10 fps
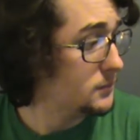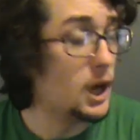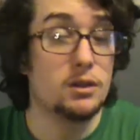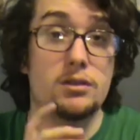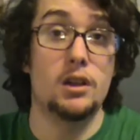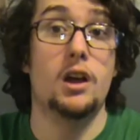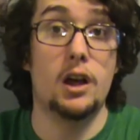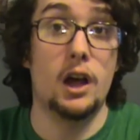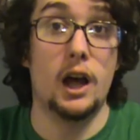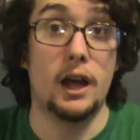also,
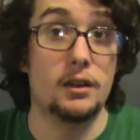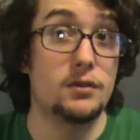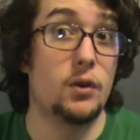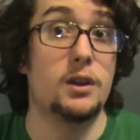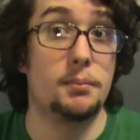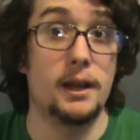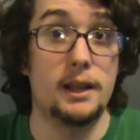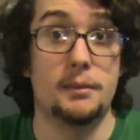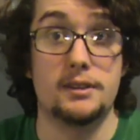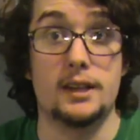I look forward to playing
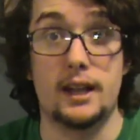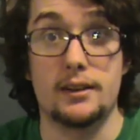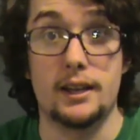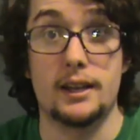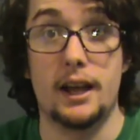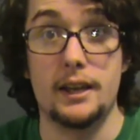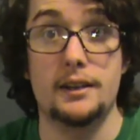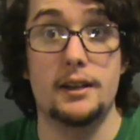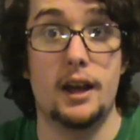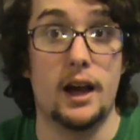them on Saturday
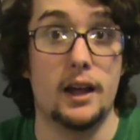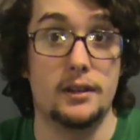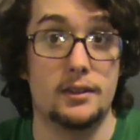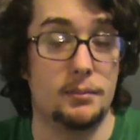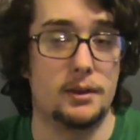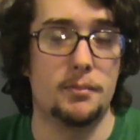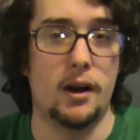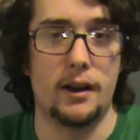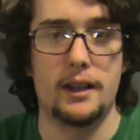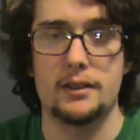night, uh,
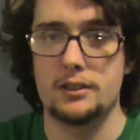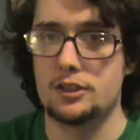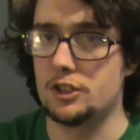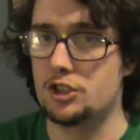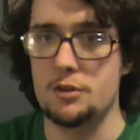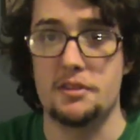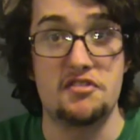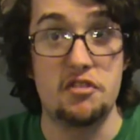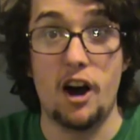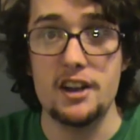tomorrow night. It's, it's going to be
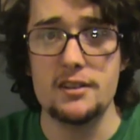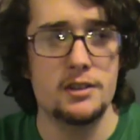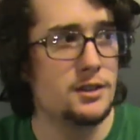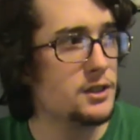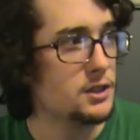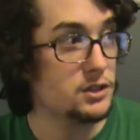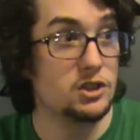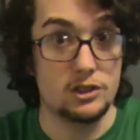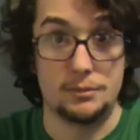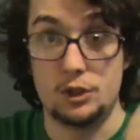fun.
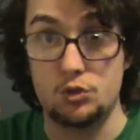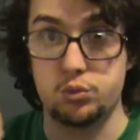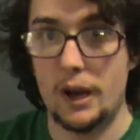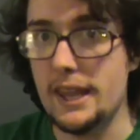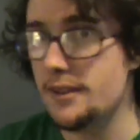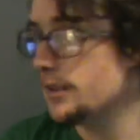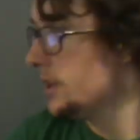It's going to be great.